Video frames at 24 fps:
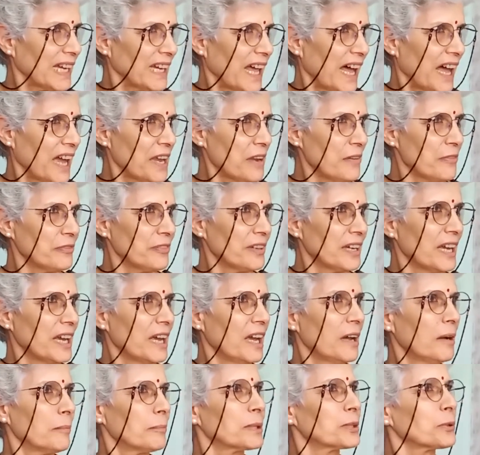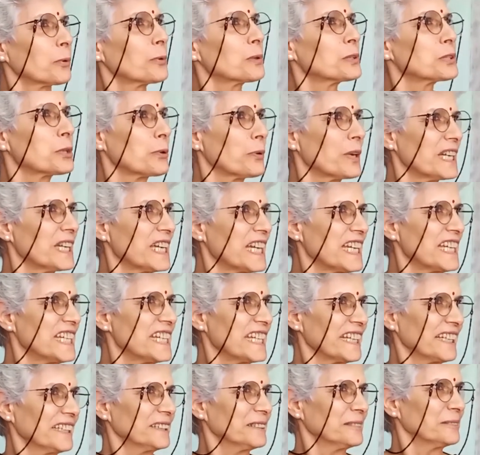life, but also in
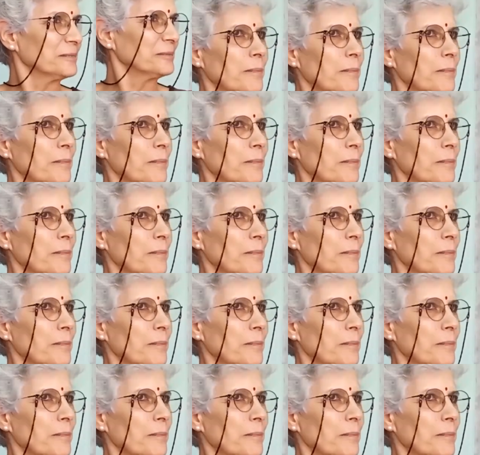India.